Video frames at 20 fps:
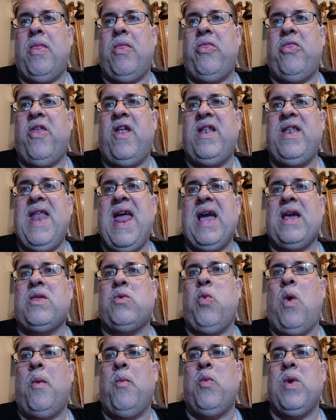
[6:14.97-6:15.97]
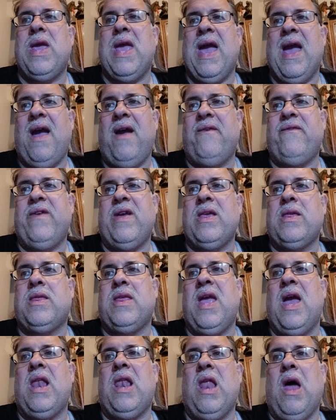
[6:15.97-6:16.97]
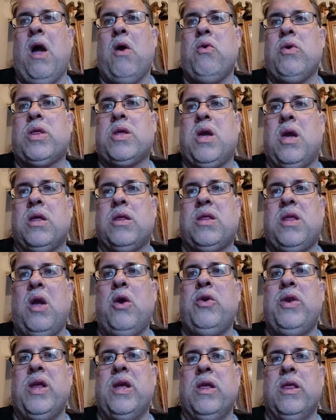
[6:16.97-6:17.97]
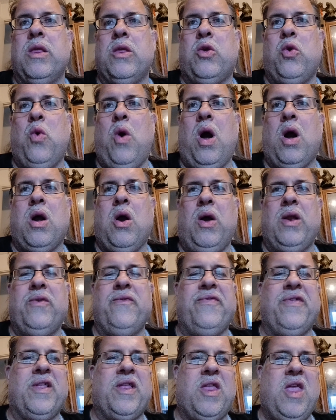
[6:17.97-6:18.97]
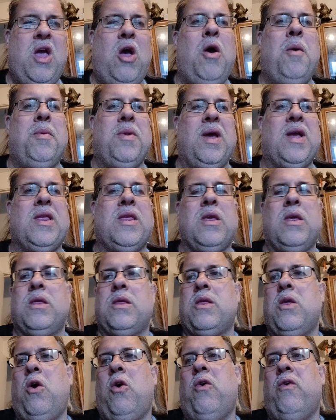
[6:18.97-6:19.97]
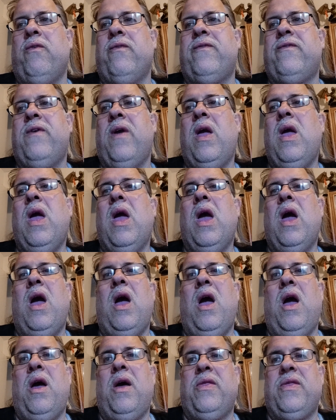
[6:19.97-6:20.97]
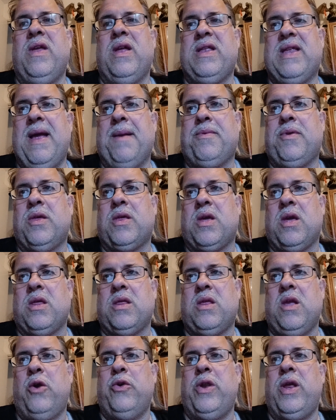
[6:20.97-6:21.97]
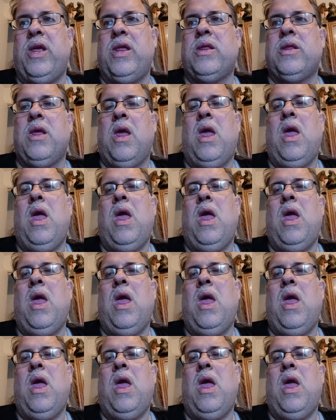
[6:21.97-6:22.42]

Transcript: The next one we have is the Adeptus Custodians, who are kind of the terminators of the Adeptus Custodes.